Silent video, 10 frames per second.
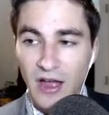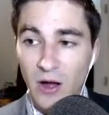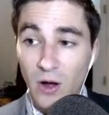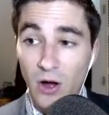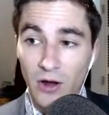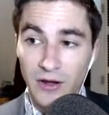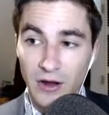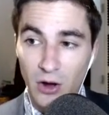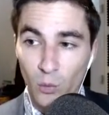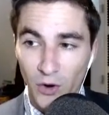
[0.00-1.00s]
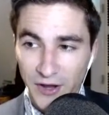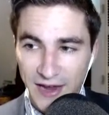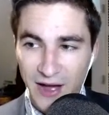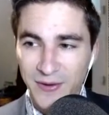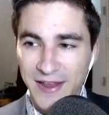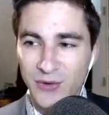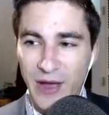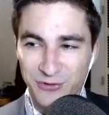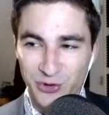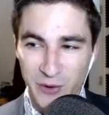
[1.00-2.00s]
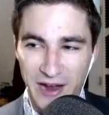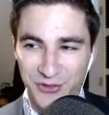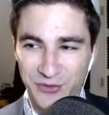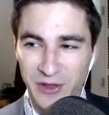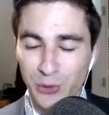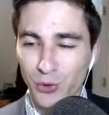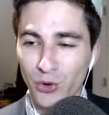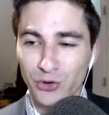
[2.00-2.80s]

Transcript: on one account and you have 2 accounts available,